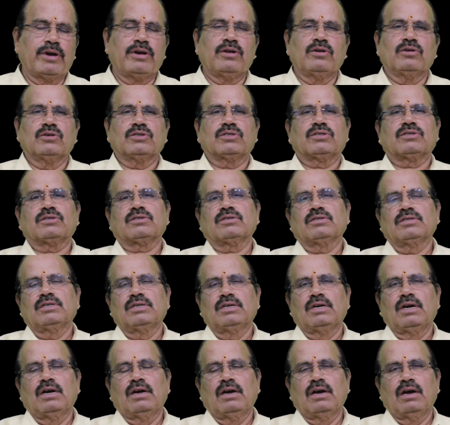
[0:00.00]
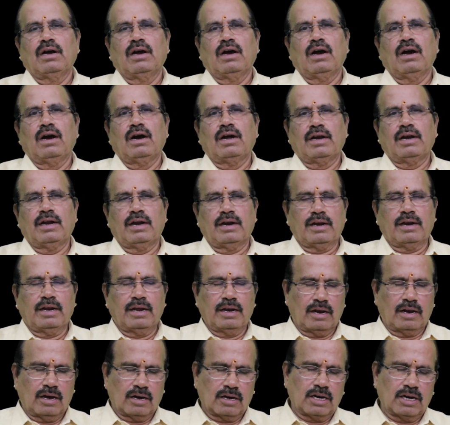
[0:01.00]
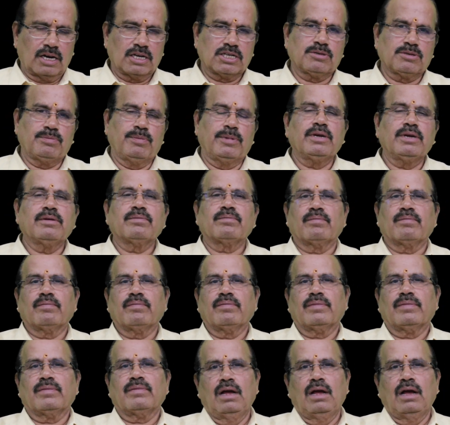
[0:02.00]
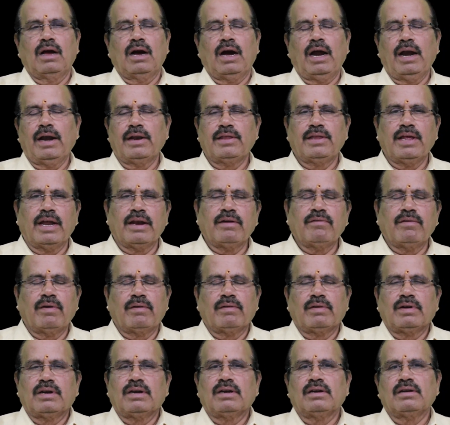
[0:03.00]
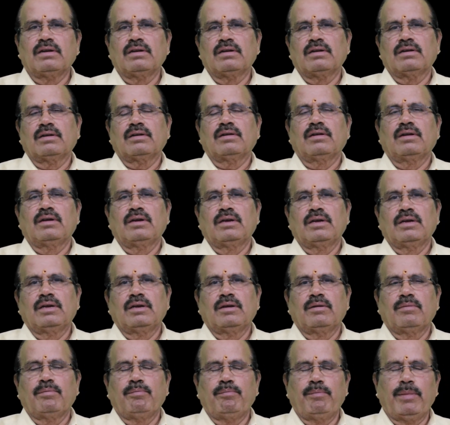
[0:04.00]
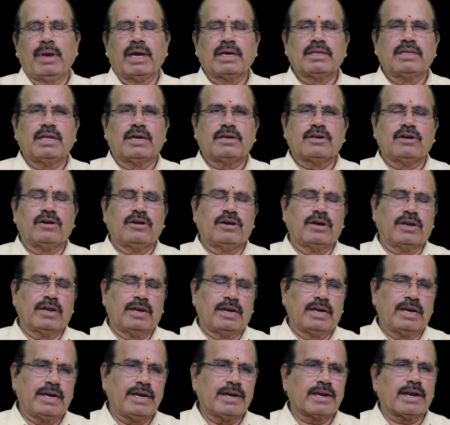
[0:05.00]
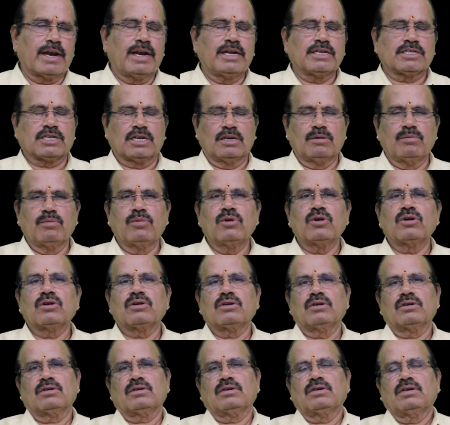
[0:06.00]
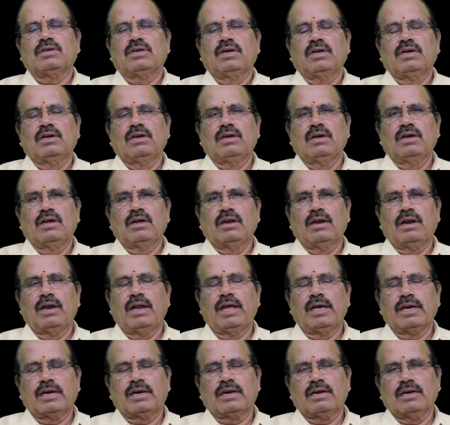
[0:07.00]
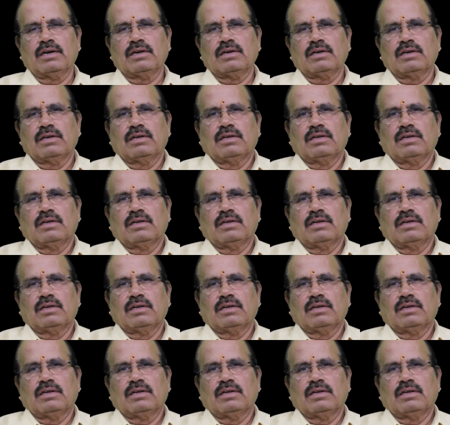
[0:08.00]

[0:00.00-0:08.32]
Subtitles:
videos on Annai Nagalakshmi, and then we will make that into an international book like